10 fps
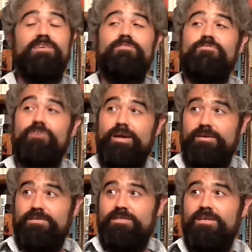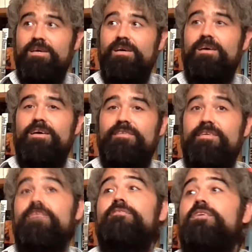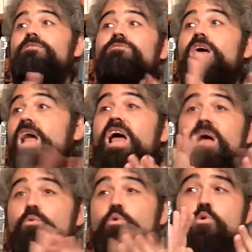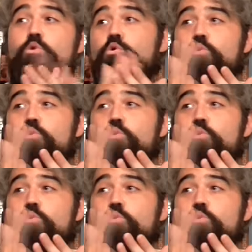give you dragons. Right. And then, then, then they, go, they go